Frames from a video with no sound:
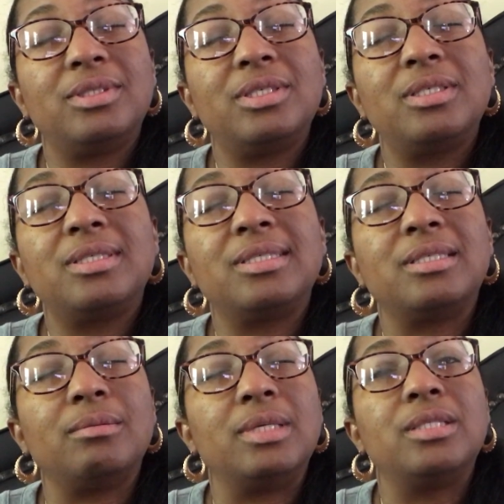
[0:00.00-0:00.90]
just
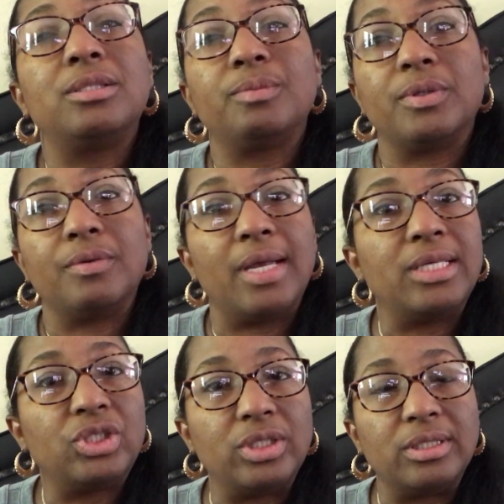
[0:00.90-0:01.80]
some
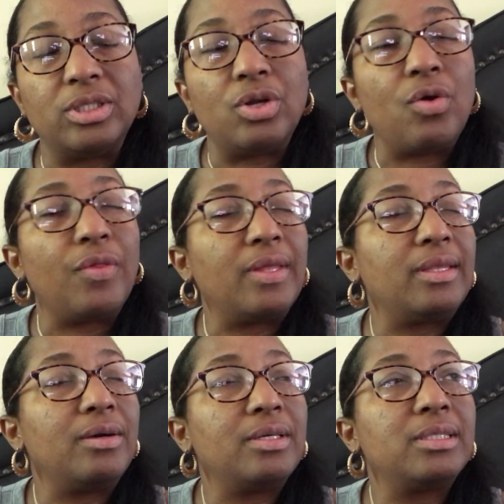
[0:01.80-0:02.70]
inspiration to know that
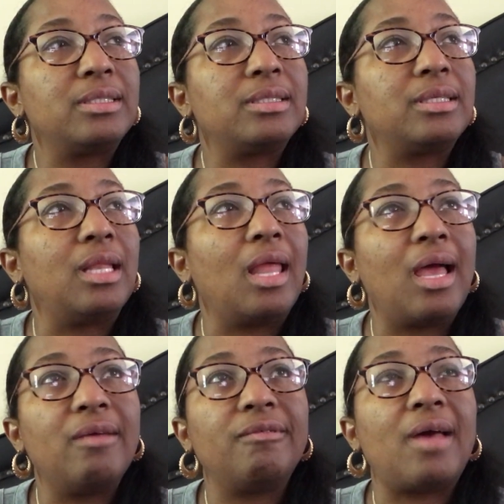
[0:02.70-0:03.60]
there is
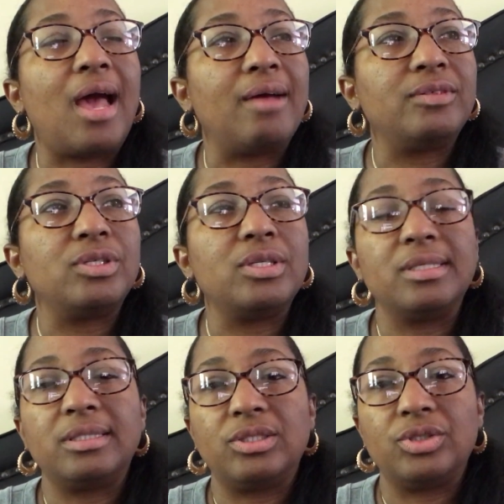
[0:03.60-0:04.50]
life after
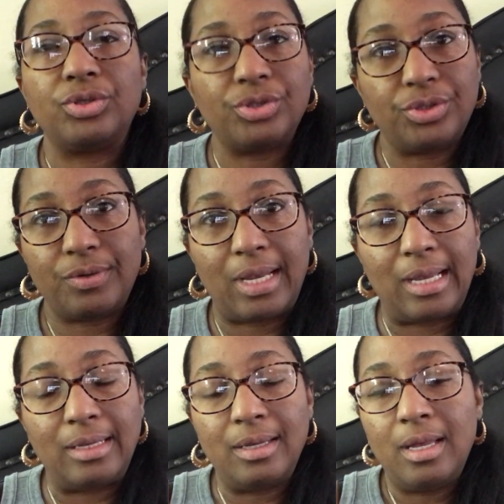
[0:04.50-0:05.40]
this
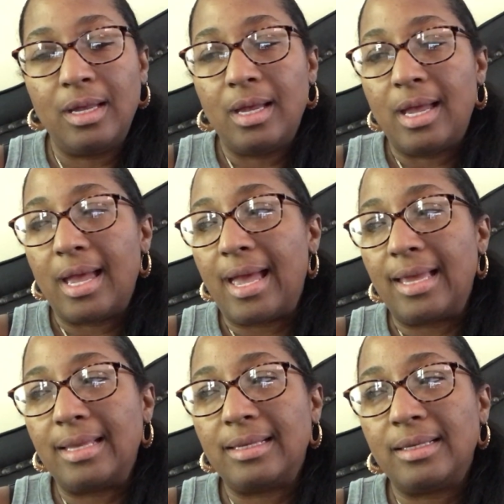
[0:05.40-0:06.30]
surgery,
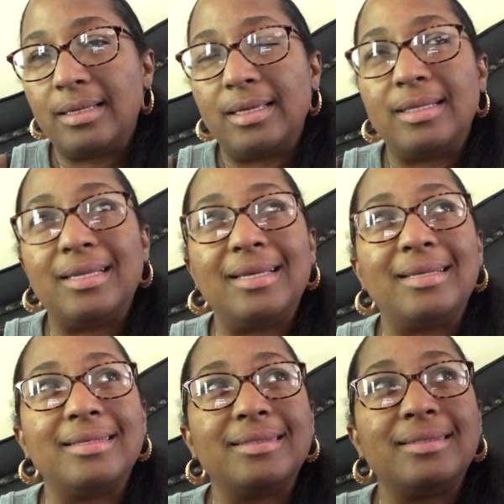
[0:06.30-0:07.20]
and it
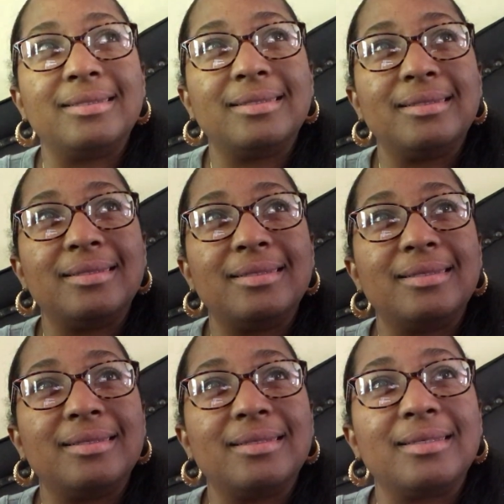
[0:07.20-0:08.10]
is,
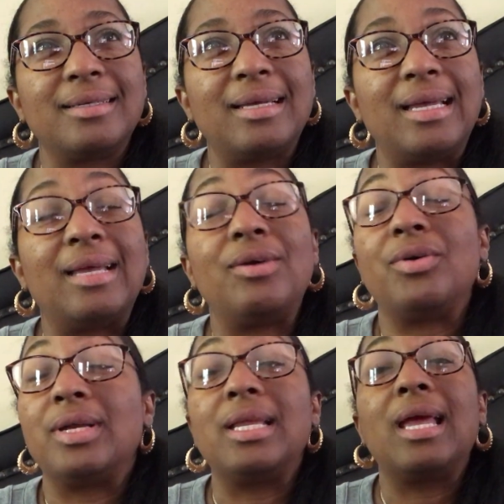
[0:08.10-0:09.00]

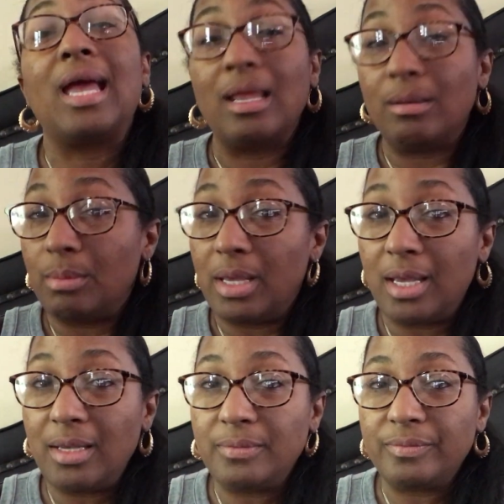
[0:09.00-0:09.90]
or it can be,